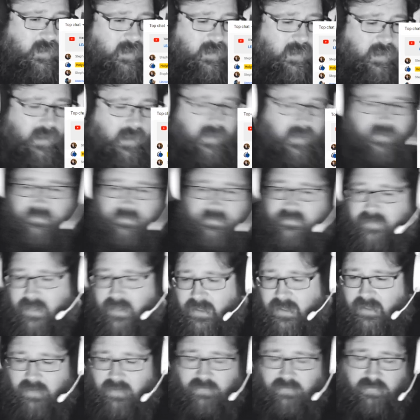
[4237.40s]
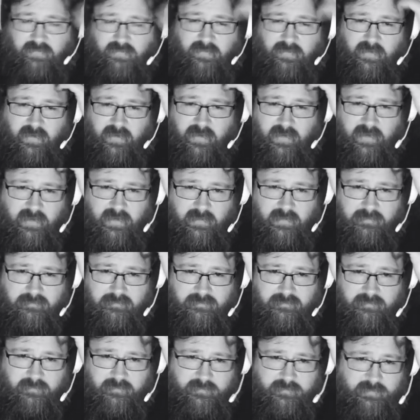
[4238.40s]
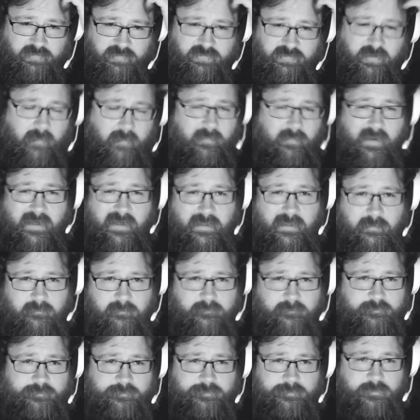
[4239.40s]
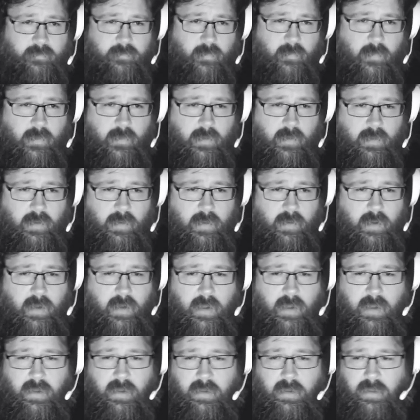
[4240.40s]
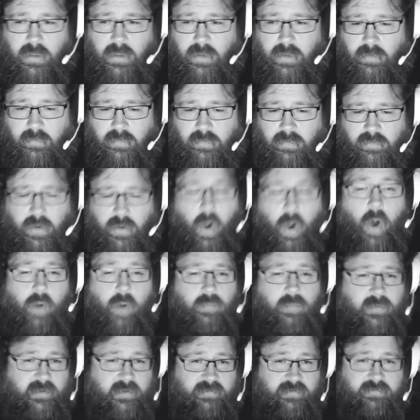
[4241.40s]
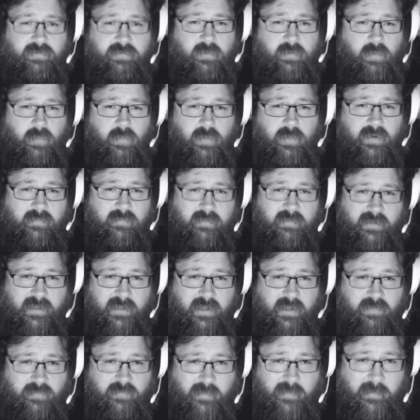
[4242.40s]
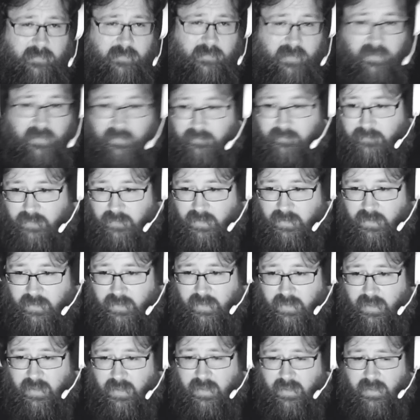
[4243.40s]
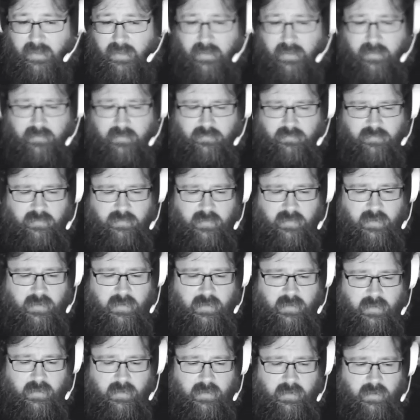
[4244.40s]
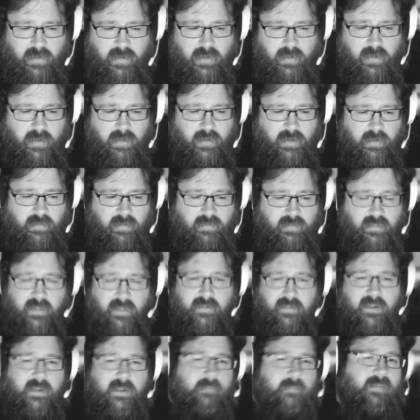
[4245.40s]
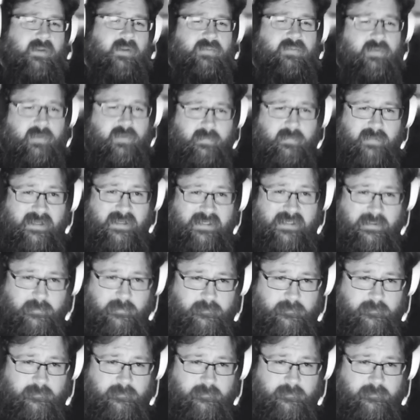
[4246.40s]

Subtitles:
and saying it's for somebody, the homeless or whatever the case might be. And then they embezzle the money.